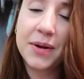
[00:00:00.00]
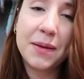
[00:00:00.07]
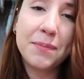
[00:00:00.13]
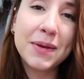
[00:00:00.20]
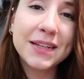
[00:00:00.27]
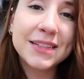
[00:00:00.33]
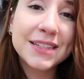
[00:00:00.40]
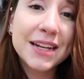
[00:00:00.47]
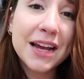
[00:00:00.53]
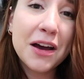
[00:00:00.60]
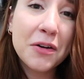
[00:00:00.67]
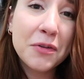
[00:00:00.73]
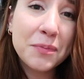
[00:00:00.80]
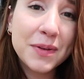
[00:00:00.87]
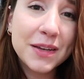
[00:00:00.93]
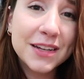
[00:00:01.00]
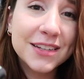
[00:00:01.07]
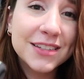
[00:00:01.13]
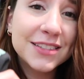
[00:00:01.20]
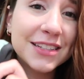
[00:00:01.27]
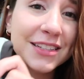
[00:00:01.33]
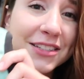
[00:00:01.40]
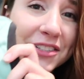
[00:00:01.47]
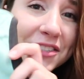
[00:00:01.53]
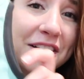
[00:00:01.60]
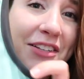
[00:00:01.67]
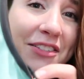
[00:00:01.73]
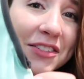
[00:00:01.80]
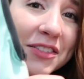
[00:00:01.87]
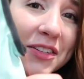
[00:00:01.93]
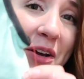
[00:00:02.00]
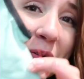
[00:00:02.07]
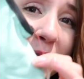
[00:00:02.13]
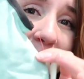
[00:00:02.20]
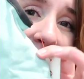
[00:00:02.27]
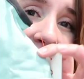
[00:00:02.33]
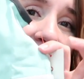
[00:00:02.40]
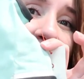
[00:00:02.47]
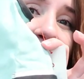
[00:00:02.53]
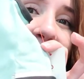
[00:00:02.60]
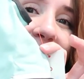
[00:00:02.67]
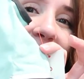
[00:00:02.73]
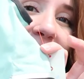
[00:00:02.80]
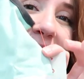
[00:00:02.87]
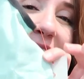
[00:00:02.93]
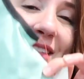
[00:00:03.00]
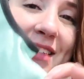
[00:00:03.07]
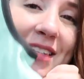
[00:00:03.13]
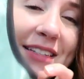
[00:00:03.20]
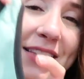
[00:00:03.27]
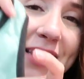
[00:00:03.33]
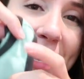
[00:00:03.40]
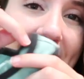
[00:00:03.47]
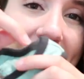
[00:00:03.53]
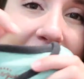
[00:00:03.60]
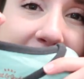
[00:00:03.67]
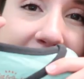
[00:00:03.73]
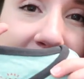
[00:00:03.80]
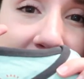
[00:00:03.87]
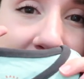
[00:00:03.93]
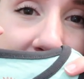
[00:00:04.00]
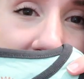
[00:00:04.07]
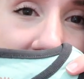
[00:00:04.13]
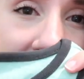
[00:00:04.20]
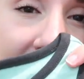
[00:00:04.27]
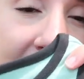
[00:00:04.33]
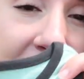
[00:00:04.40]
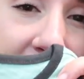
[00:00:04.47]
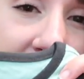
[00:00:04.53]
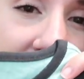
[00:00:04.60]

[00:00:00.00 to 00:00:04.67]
but I picked it out because it's just so cute. It's this like tealy